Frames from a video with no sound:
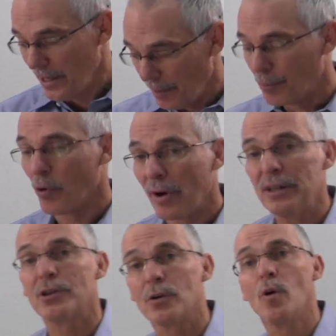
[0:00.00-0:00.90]
Employee
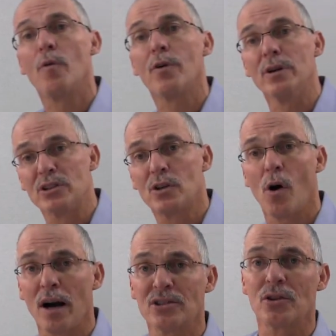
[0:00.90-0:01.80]
turnover is
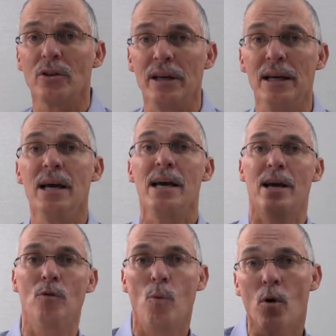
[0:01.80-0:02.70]
costly,
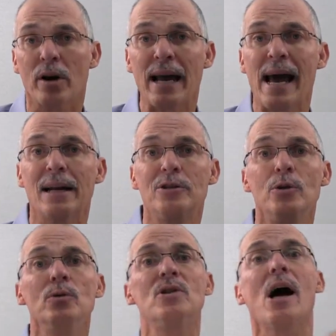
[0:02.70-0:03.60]
and work
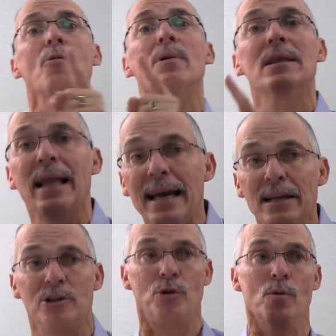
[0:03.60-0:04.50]
attitudes are
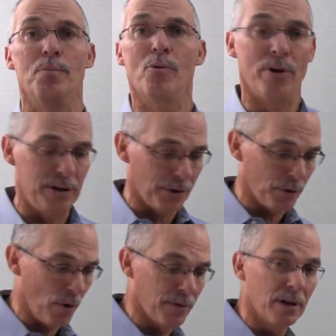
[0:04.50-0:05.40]
related to employee
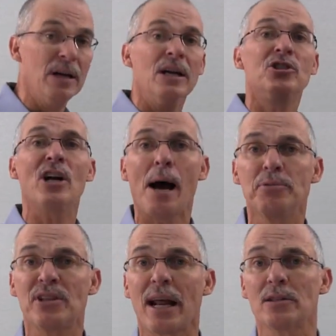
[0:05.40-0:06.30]
turnover.
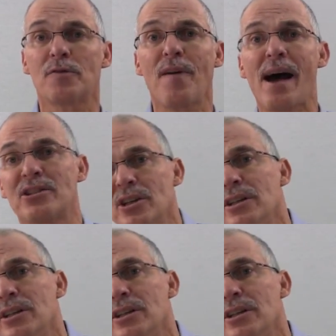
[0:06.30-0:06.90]
Job satisfaction